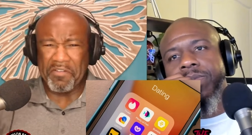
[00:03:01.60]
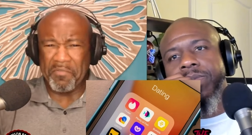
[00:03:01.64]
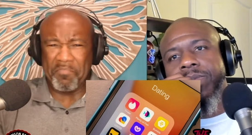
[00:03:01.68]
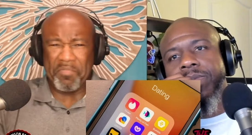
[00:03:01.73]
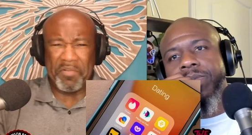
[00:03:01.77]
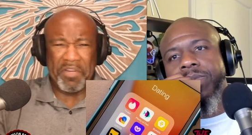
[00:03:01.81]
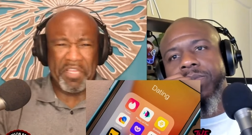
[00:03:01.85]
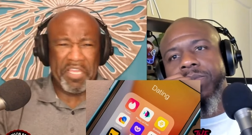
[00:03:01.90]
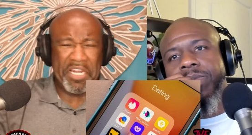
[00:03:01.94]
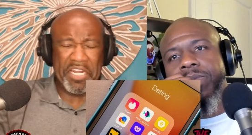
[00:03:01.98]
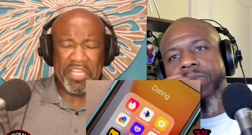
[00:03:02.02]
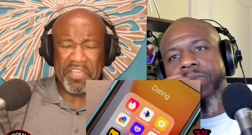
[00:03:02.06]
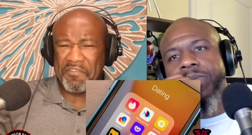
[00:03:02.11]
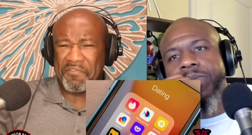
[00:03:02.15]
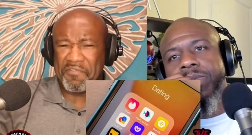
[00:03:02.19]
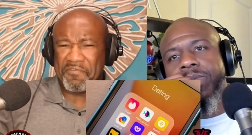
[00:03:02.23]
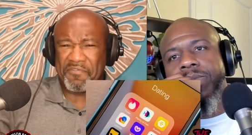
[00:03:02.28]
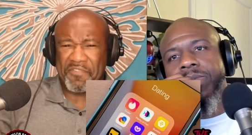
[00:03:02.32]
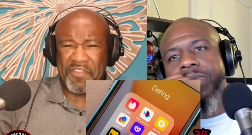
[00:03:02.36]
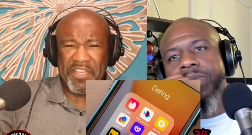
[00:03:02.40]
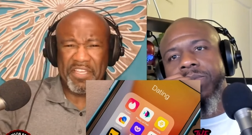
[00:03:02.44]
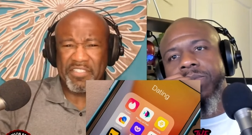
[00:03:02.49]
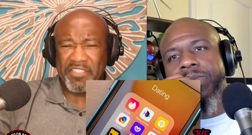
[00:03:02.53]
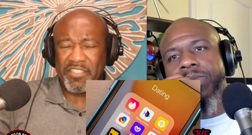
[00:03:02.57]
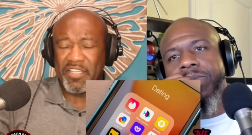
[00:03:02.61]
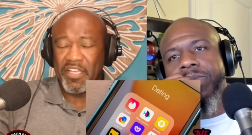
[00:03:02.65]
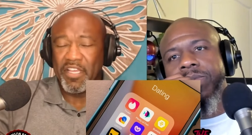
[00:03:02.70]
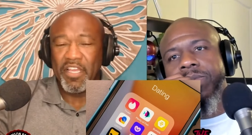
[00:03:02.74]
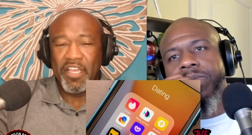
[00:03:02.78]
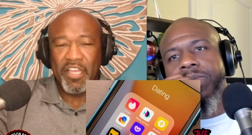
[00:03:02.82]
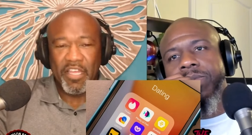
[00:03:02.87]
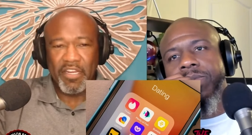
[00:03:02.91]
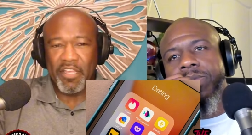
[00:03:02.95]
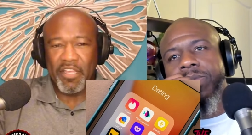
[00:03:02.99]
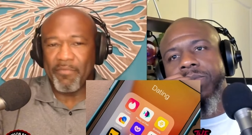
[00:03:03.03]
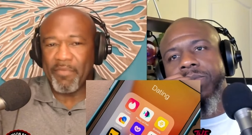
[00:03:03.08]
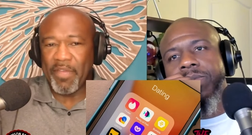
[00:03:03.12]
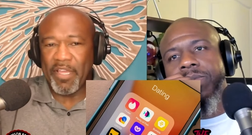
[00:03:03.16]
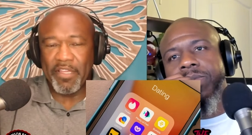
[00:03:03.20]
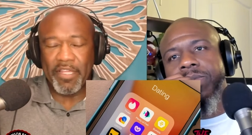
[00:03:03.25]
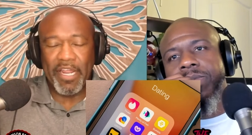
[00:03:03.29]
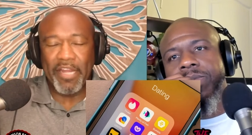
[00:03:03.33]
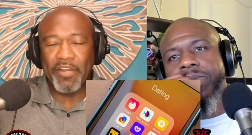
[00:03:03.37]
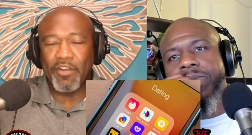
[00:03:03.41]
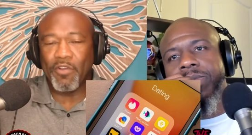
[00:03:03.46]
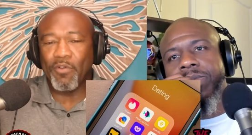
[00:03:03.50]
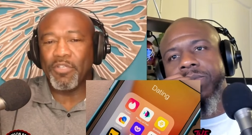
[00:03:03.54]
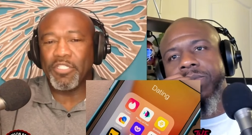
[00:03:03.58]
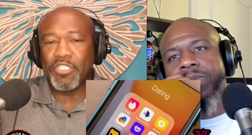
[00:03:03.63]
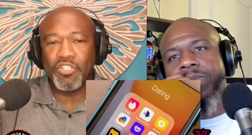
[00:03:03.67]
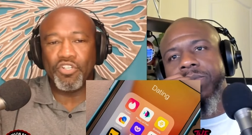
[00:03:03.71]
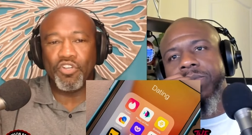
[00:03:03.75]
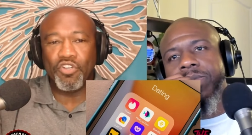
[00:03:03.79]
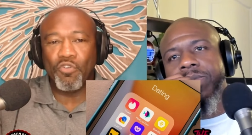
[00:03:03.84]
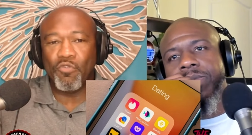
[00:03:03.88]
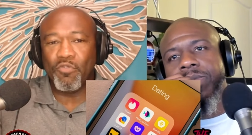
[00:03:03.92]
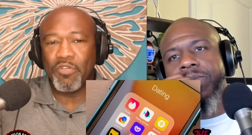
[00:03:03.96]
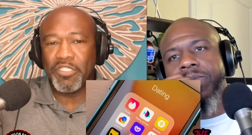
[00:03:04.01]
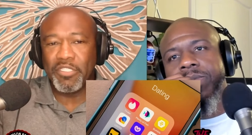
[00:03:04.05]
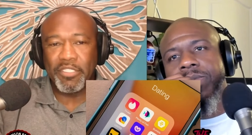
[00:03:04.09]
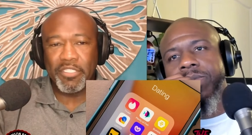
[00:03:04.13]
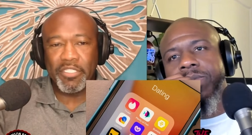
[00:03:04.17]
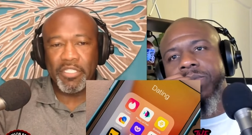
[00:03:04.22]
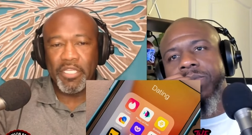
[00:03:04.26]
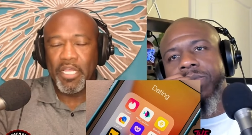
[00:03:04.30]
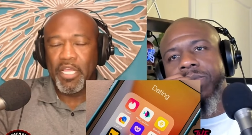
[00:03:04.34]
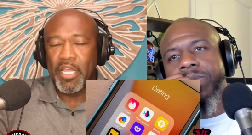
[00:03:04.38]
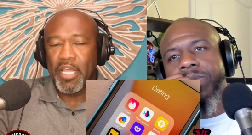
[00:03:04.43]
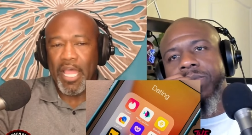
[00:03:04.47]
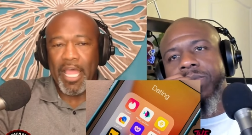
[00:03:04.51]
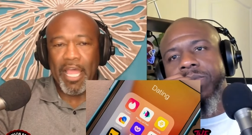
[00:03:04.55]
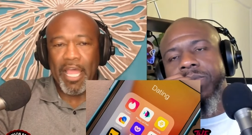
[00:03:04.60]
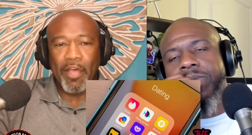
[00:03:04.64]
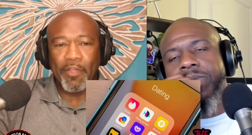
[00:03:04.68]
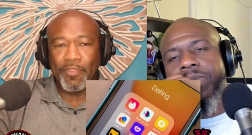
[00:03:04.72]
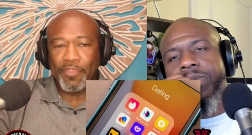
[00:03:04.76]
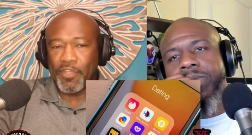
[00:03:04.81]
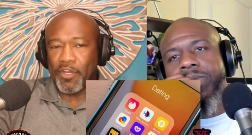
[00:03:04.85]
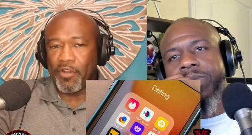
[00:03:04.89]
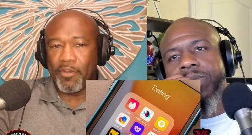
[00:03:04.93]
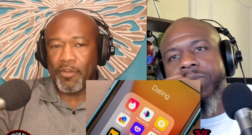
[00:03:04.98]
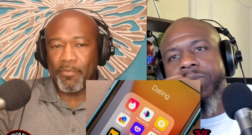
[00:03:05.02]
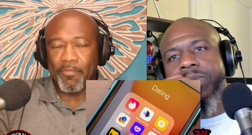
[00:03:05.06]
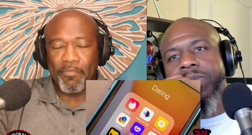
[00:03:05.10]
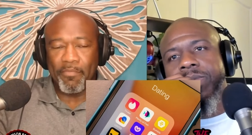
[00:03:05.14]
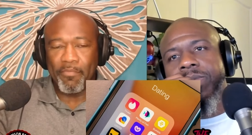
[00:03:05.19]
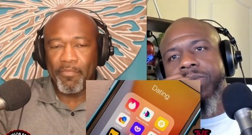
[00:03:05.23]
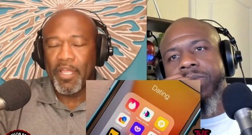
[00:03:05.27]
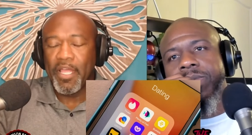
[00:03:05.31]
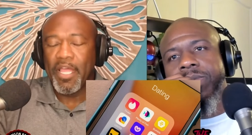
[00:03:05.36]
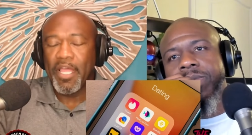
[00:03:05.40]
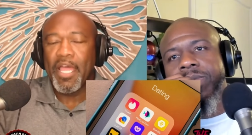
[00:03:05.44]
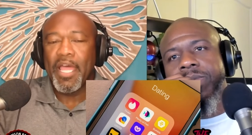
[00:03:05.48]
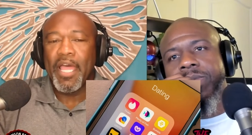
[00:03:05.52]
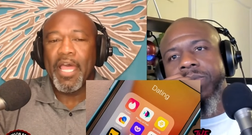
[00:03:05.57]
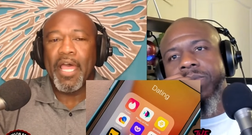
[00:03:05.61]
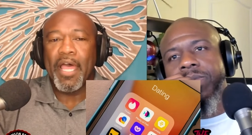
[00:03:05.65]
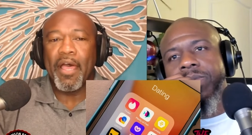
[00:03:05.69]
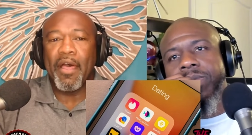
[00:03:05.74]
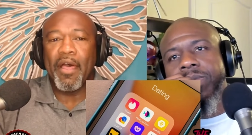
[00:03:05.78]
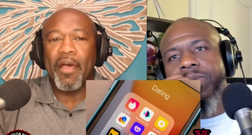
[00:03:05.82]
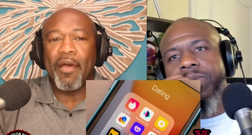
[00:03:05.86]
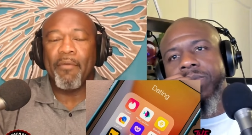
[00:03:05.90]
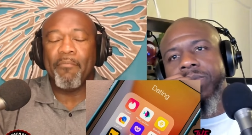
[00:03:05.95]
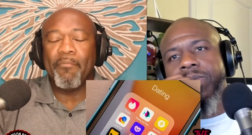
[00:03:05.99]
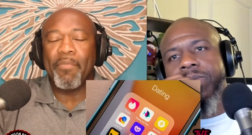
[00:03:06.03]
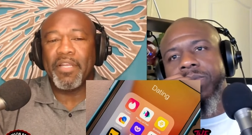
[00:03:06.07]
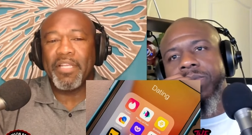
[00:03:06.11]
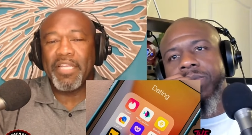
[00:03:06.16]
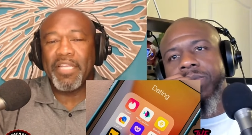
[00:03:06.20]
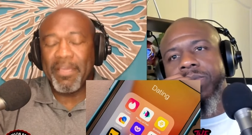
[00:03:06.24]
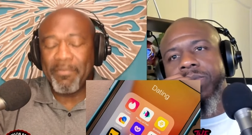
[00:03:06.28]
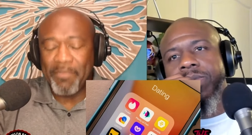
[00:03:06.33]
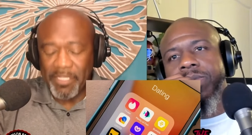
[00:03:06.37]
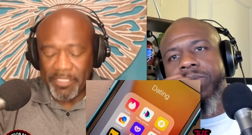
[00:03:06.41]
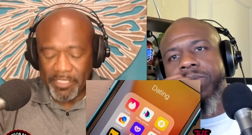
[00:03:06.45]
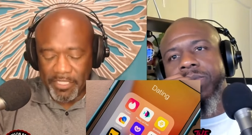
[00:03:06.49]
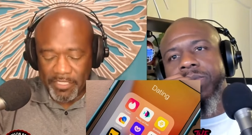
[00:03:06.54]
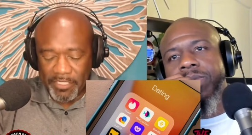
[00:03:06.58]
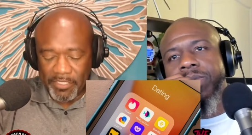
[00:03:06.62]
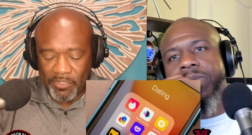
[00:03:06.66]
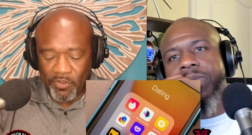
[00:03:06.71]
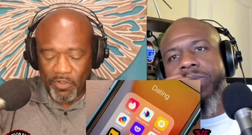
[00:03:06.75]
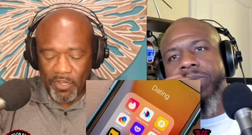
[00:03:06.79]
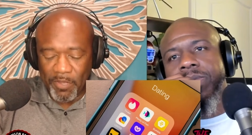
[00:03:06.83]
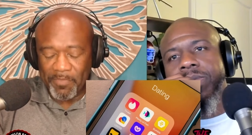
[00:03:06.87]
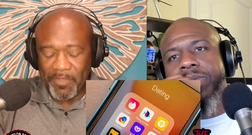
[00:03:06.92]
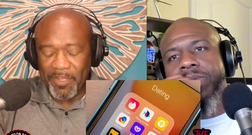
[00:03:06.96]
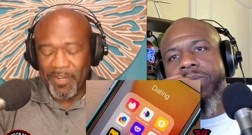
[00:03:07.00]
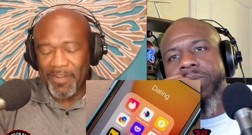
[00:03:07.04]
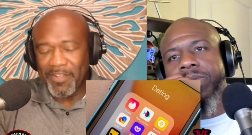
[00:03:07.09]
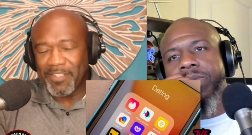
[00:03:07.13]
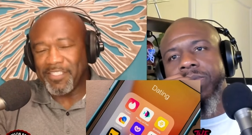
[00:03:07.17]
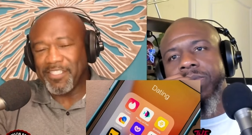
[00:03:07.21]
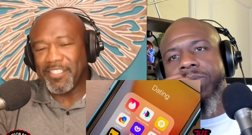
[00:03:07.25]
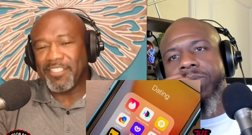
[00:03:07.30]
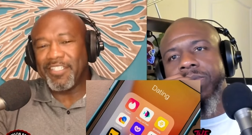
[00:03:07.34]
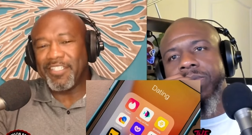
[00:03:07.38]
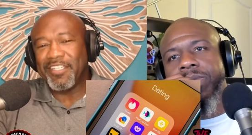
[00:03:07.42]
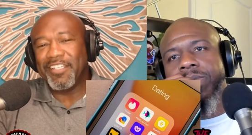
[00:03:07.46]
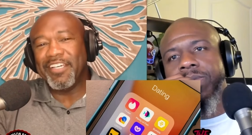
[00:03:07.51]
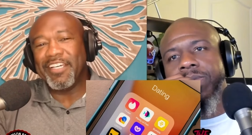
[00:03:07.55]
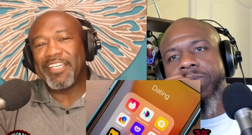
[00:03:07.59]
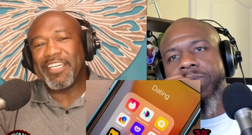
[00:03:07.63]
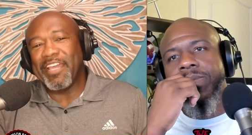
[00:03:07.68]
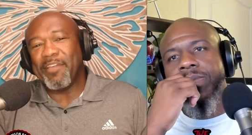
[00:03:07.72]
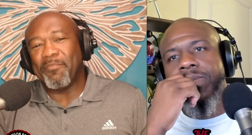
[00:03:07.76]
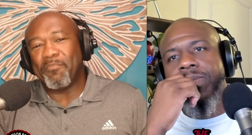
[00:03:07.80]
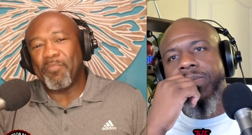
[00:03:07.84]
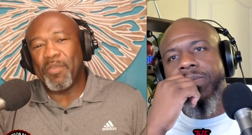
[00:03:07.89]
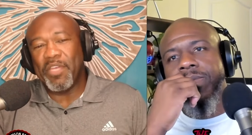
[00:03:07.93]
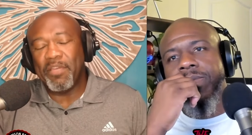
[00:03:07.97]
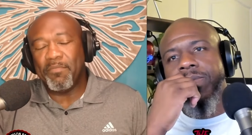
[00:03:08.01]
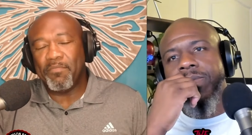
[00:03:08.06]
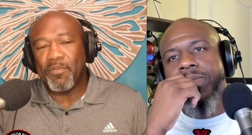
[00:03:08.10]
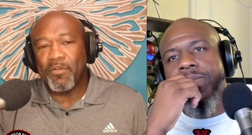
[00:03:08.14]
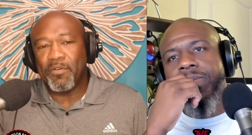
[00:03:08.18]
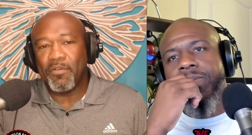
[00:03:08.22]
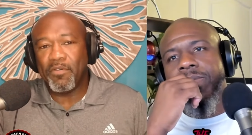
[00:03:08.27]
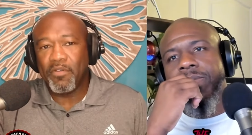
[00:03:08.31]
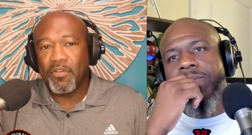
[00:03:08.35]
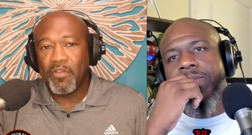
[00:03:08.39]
Speaker 1: Plenty of Fish. That might, I know it's new ones out there, but let me just go up there and just look at people.